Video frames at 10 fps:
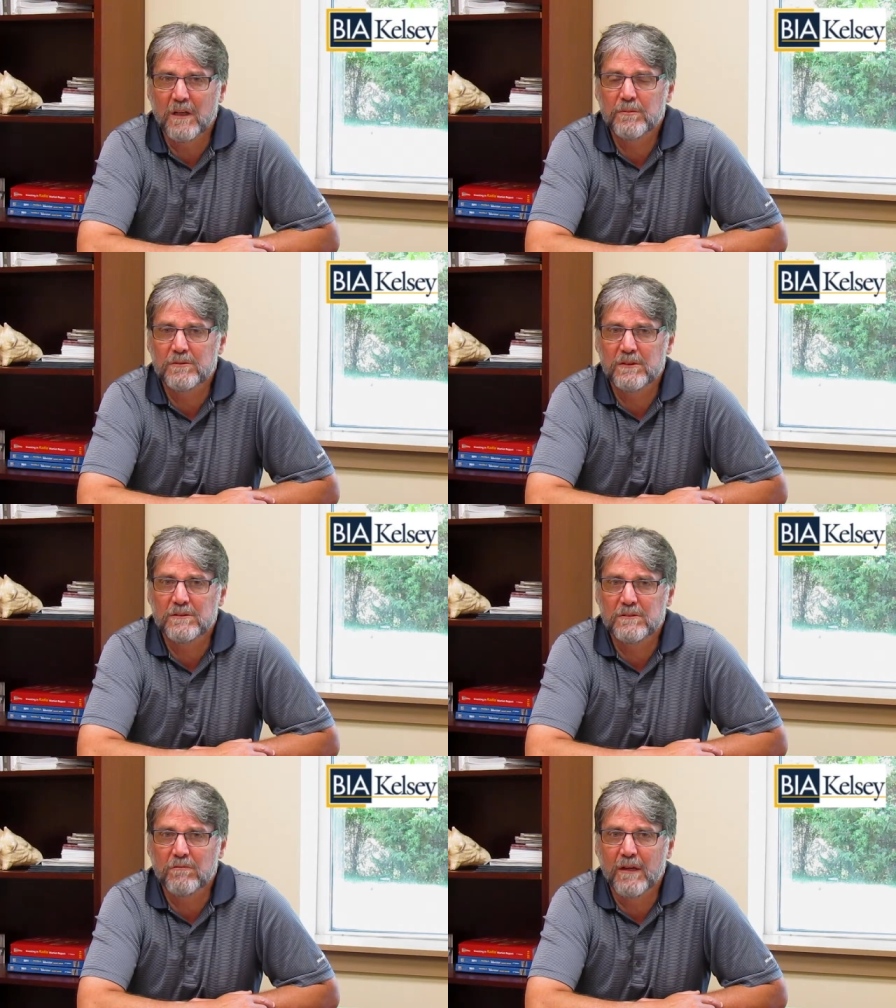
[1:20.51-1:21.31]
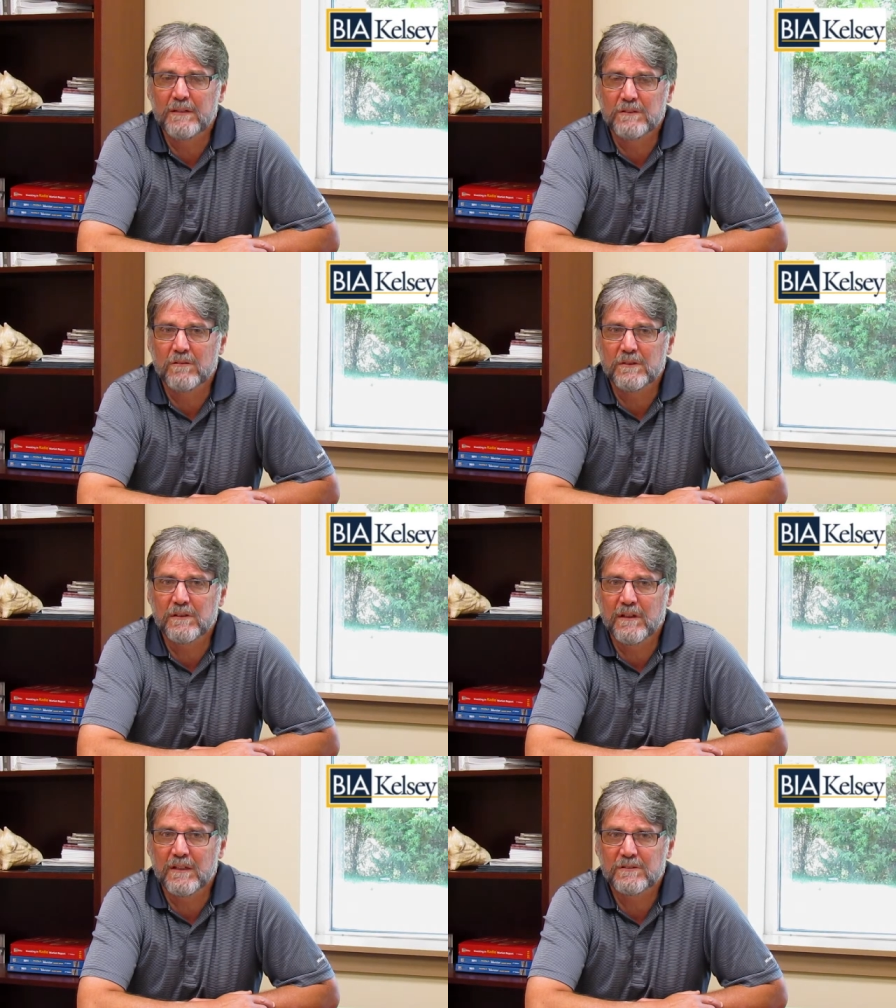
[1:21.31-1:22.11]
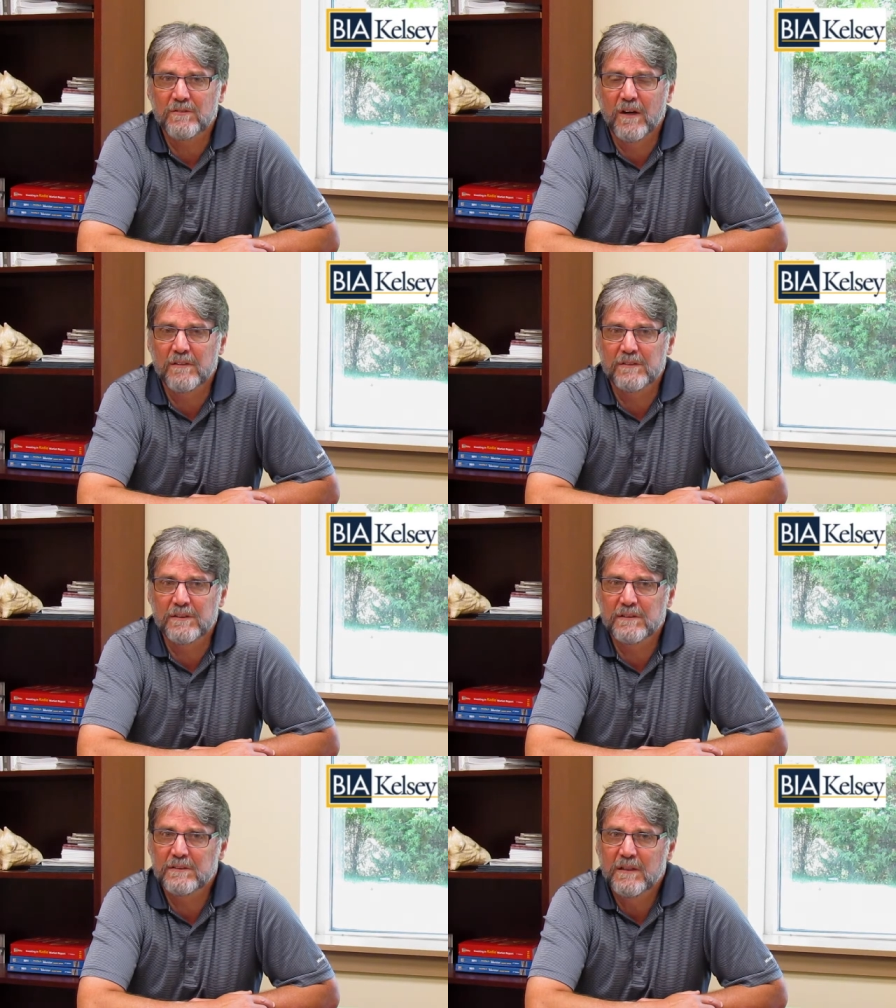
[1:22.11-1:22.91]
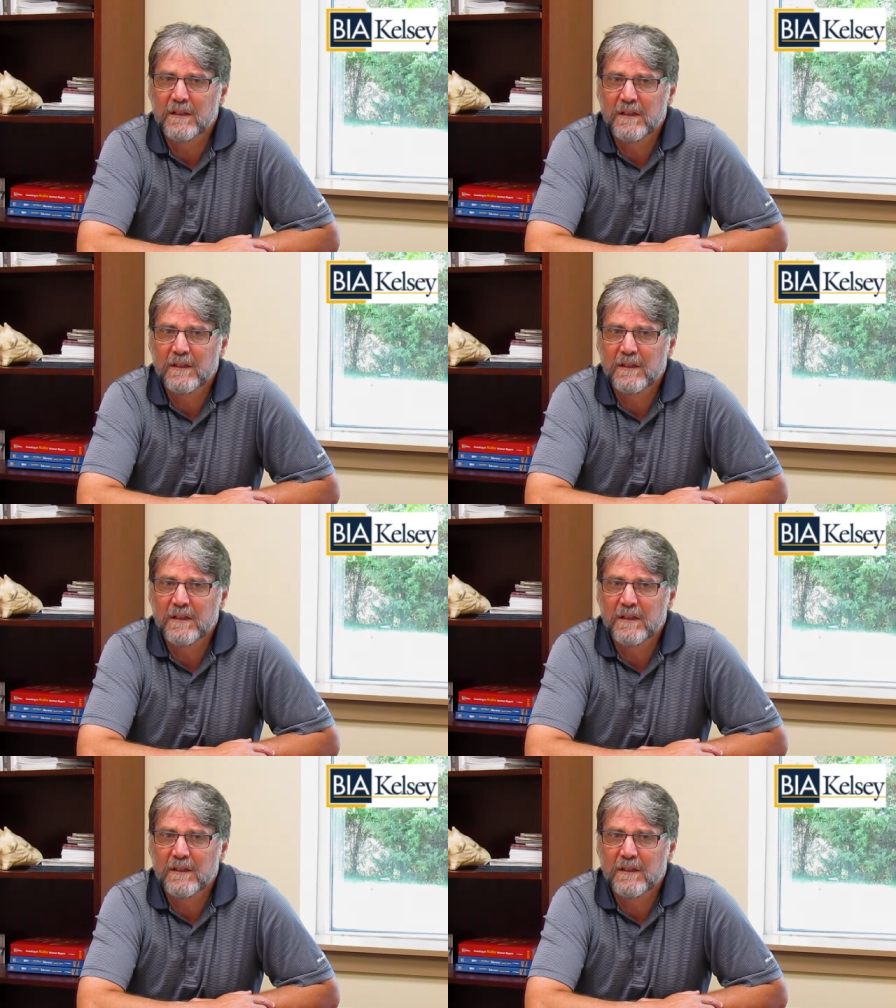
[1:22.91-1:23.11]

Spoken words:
double-digit rates over the next 5 years,